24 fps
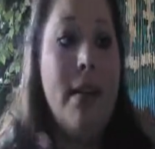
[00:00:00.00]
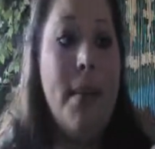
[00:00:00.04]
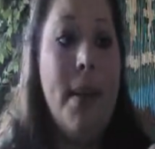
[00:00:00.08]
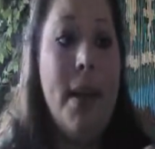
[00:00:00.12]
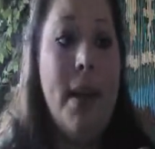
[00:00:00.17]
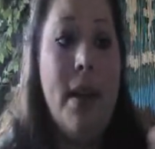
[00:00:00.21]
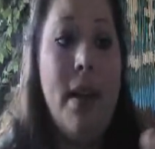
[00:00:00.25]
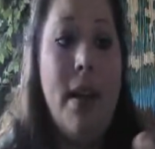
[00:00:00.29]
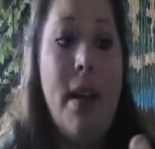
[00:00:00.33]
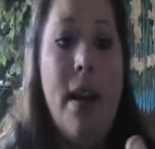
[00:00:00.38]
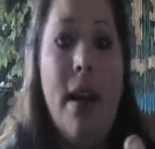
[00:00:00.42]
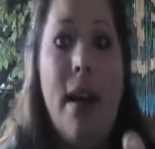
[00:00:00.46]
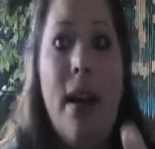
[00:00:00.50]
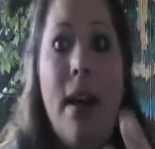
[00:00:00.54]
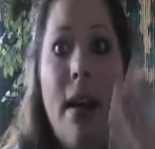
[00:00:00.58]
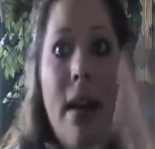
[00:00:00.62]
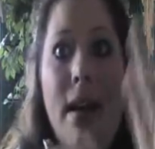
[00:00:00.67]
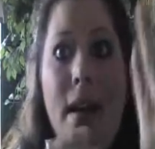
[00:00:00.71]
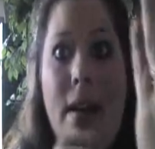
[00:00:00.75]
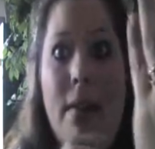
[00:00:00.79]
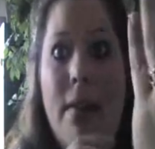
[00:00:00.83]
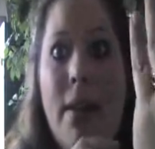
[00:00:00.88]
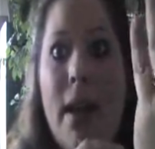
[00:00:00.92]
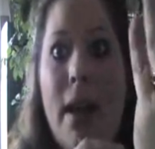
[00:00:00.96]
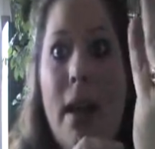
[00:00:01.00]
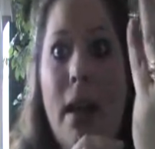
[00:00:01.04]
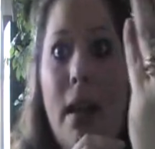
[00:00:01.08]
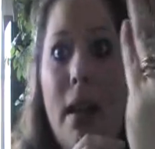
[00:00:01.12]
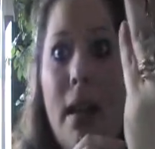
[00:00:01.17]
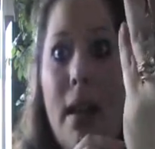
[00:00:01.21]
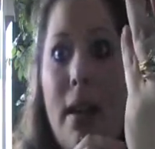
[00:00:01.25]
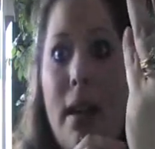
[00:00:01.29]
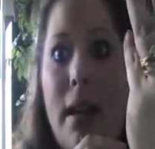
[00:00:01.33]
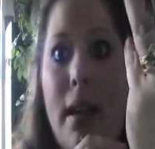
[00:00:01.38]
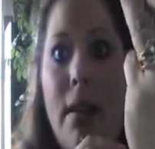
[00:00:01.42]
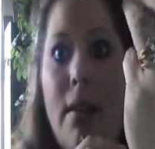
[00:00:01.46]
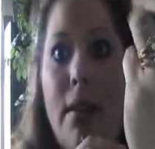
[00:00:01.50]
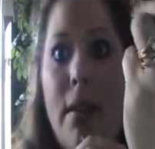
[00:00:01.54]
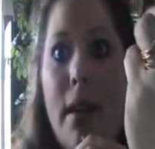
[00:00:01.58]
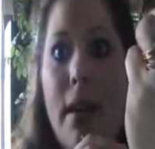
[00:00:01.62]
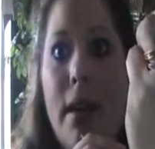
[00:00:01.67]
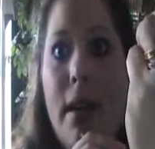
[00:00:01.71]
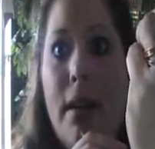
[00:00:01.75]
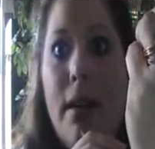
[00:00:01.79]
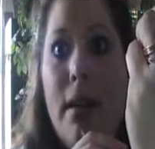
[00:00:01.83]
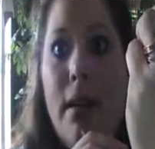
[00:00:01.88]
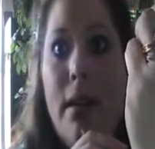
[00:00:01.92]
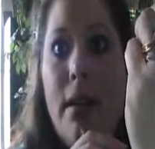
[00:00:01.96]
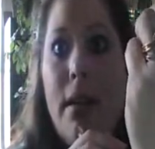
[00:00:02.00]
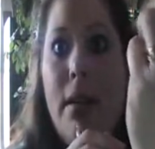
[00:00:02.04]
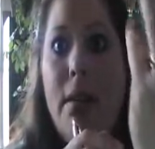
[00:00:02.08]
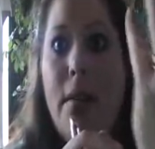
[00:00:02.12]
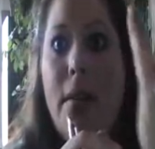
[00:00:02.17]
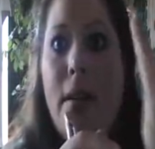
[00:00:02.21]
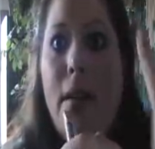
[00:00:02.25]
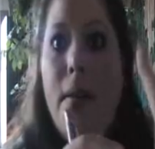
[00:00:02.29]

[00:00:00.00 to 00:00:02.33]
I mean, I've got all I need right here, you know.